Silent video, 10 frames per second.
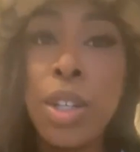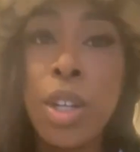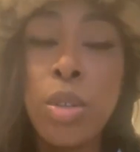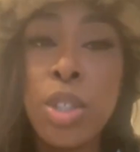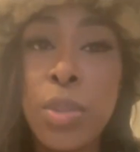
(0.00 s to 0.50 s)

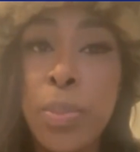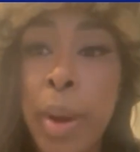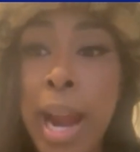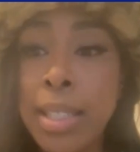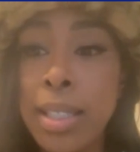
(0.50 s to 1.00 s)
think, you know,
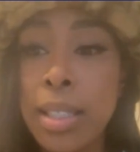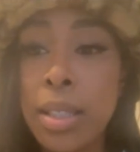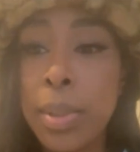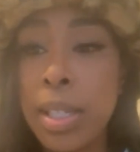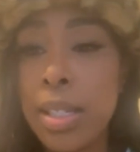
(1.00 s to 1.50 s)
just
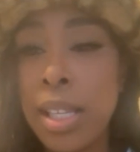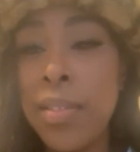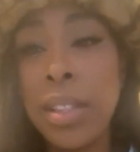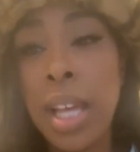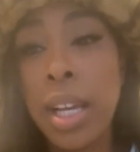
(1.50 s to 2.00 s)
practice,
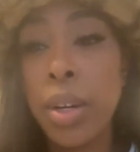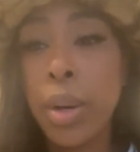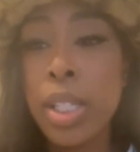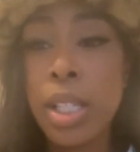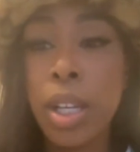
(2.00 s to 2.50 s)
because even
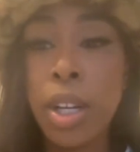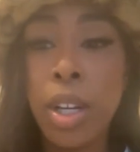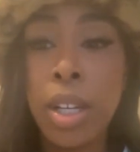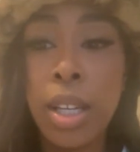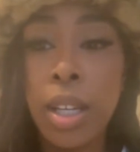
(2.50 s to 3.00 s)
like a great
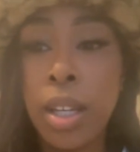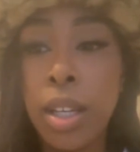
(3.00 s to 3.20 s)
singer